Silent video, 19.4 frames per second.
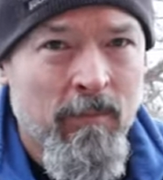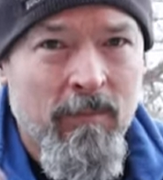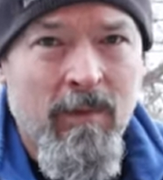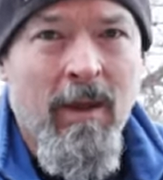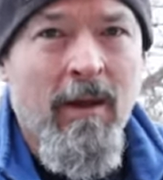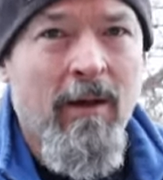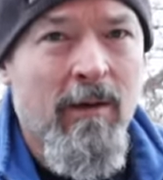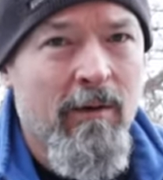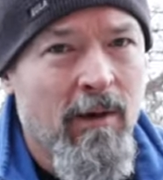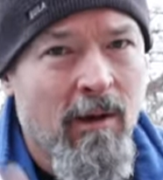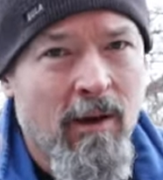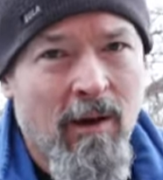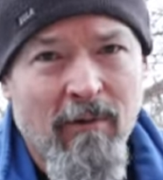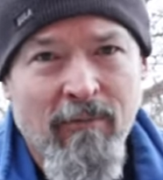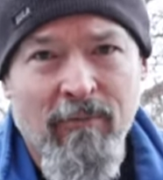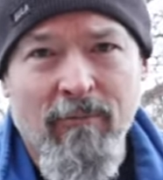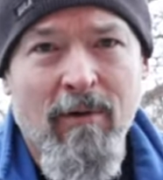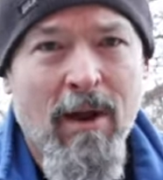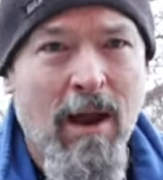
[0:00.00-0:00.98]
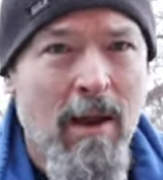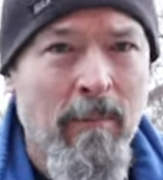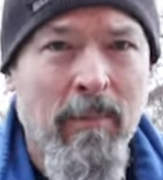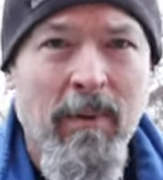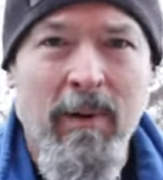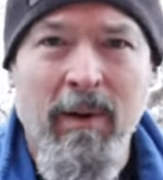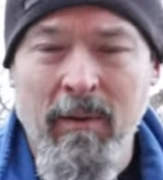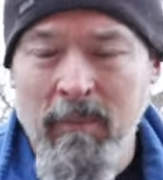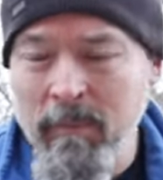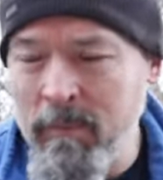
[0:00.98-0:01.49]
take it off, wrap
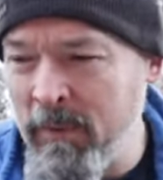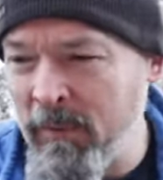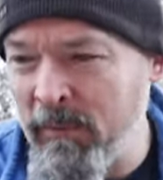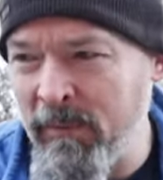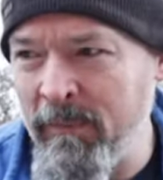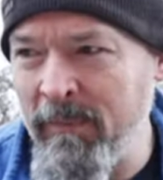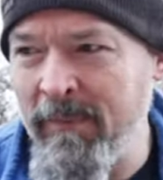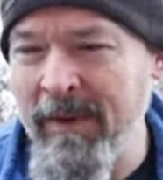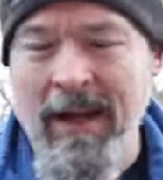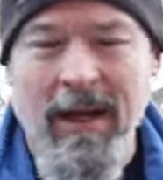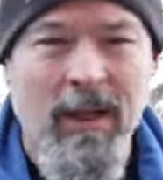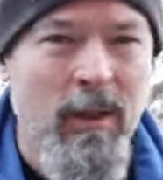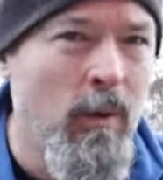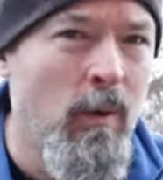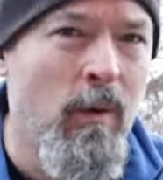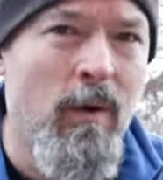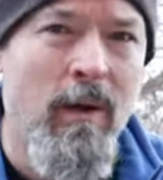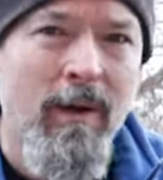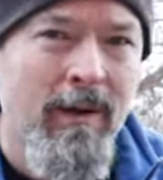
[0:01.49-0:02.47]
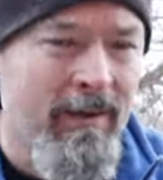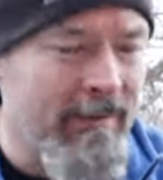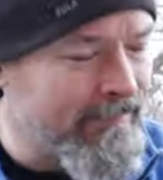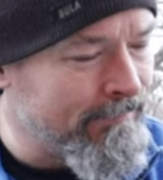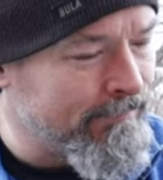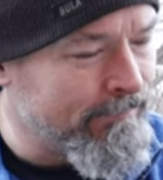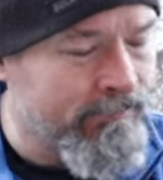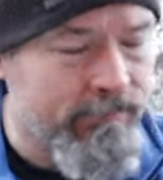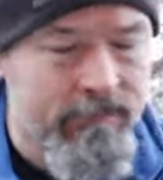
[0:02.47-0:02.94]
it, put some tallow on,